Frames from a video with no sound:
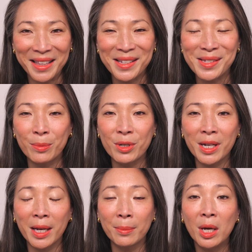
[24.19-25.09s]
in the
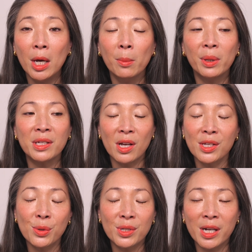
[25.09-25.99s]
summertime, but it's
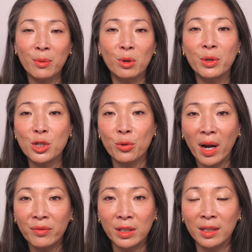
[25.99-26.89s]
also a time when we
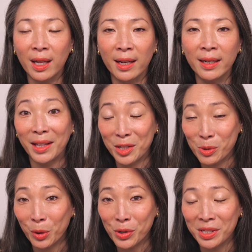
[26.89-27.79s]
travel a lot. At
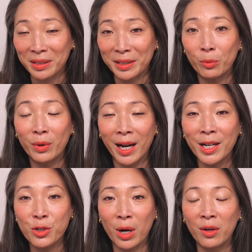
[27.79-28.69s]
least personally, when
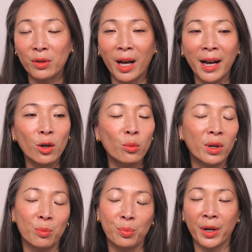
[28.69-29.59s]
I travel, I don't
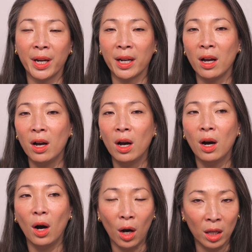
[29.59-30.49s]
want to bring
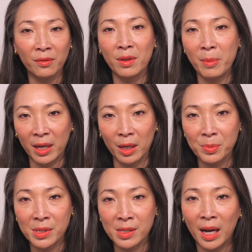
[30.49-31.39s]
all of the makeups.